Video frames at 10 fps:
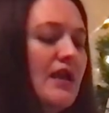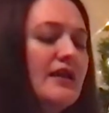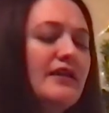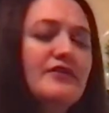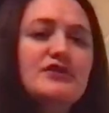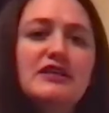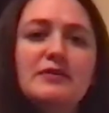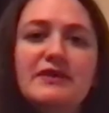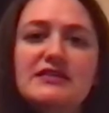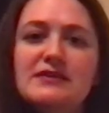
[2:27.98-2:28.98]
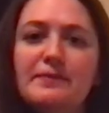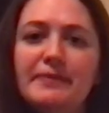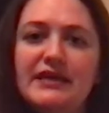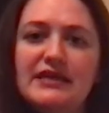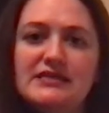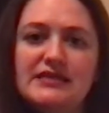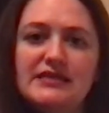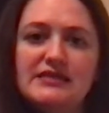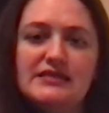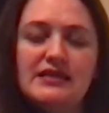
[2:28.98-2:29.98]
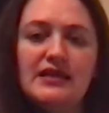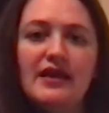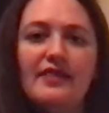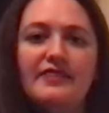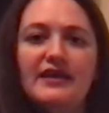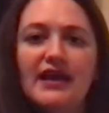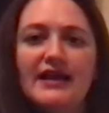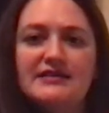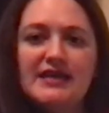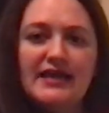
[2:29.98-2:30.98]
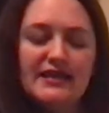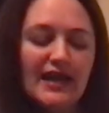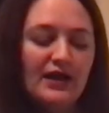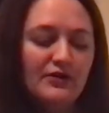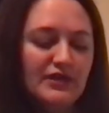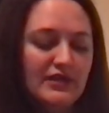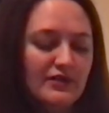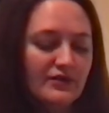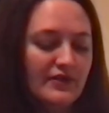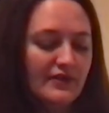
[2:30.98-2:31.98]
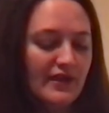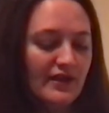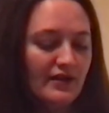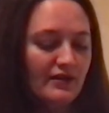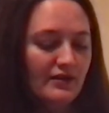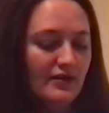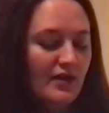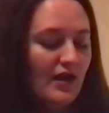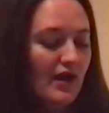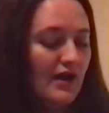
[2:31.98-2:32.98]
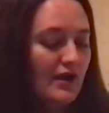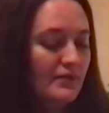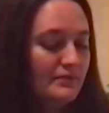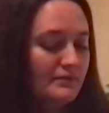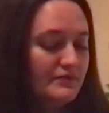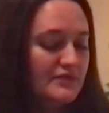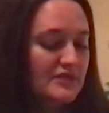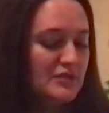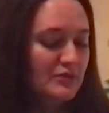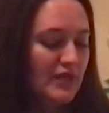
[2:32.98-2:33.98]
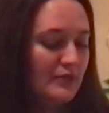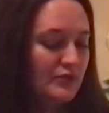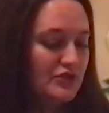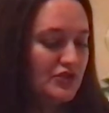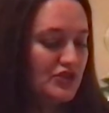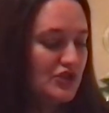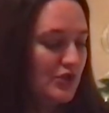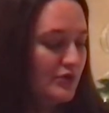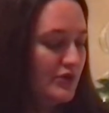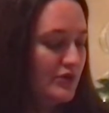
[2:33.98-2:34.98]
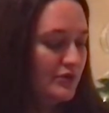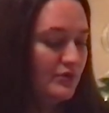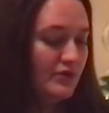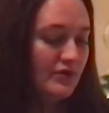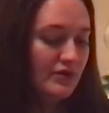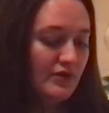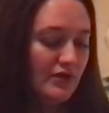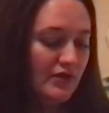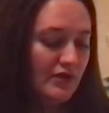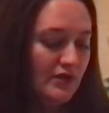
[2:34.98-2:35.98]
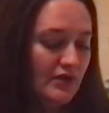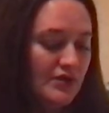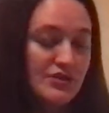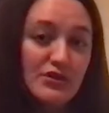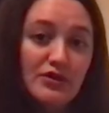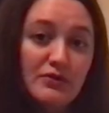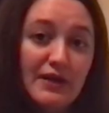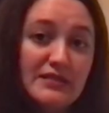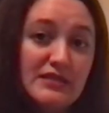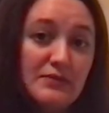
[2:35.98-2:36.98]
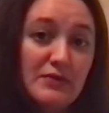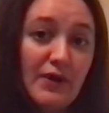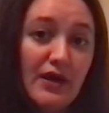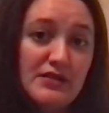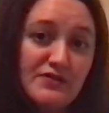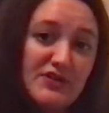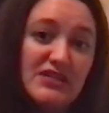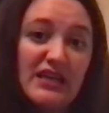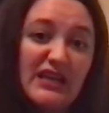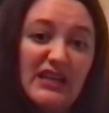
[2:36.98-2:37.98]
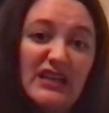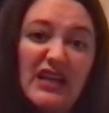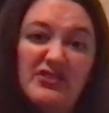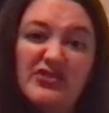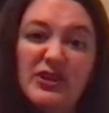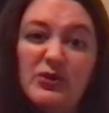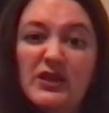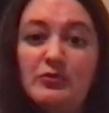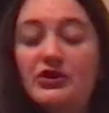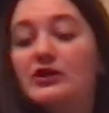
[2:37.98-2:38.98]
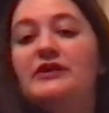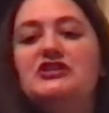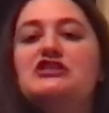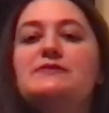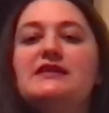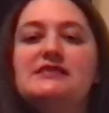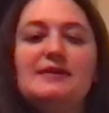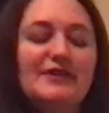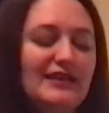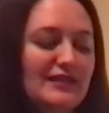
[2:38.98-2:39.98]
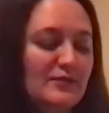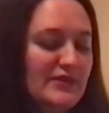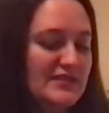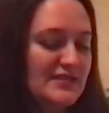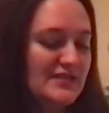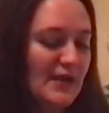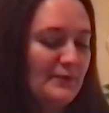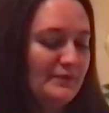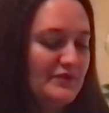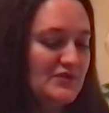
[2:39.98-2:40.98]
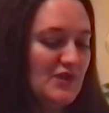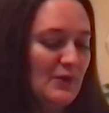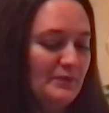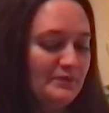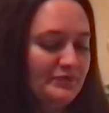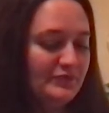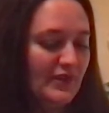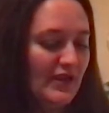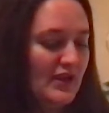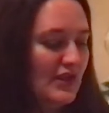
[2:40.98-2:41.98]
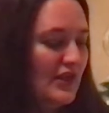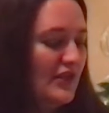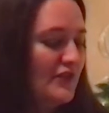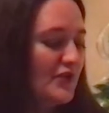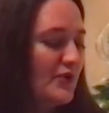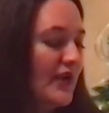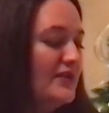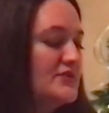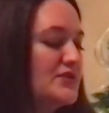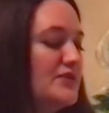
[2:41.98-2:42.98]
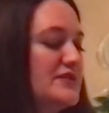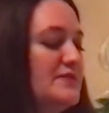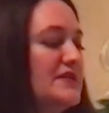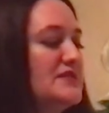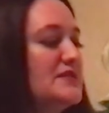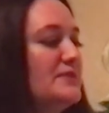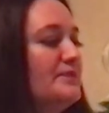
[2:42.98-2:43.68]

Now there's gonna be some pieces that I take out here and there um, to be able to show you. So you might see me pause for a second and kind of fiddle with the book, but it's just because I'm getting the pieces out. So, The Crayons Christmas.